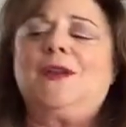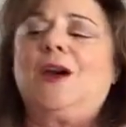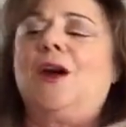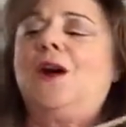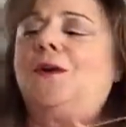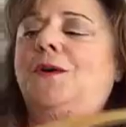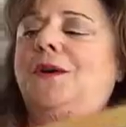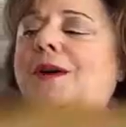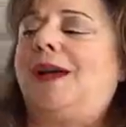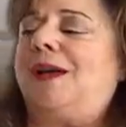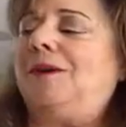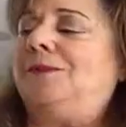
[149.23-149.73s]

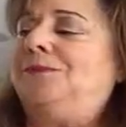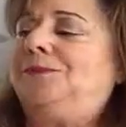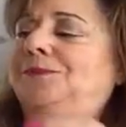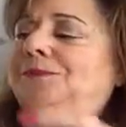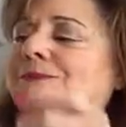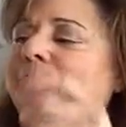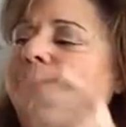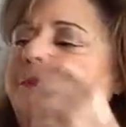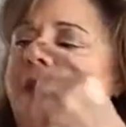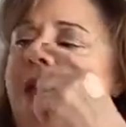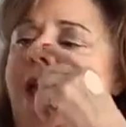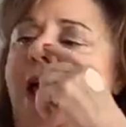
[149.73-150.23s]
Okay,
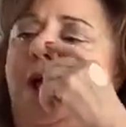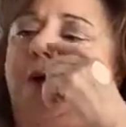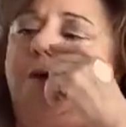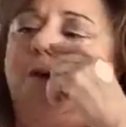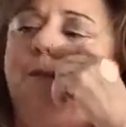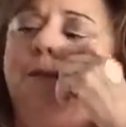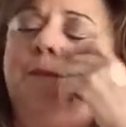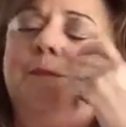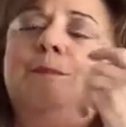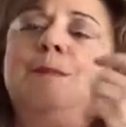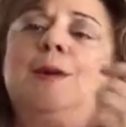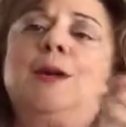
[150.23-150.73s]
now
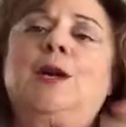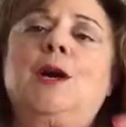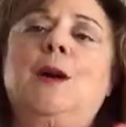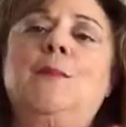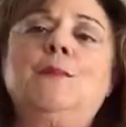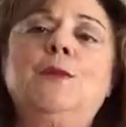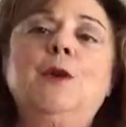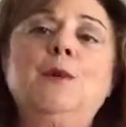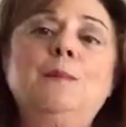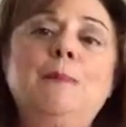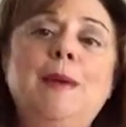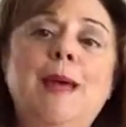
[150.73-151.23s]
pick
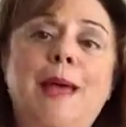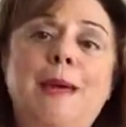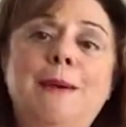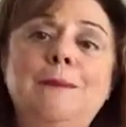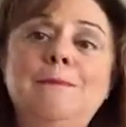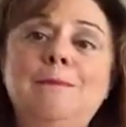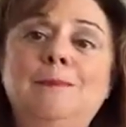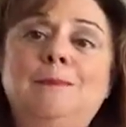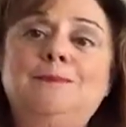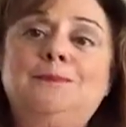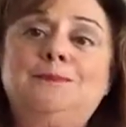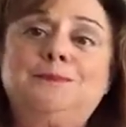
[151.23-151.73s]
up your
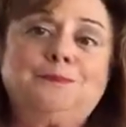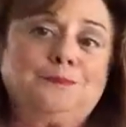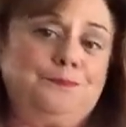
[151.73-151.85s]
pen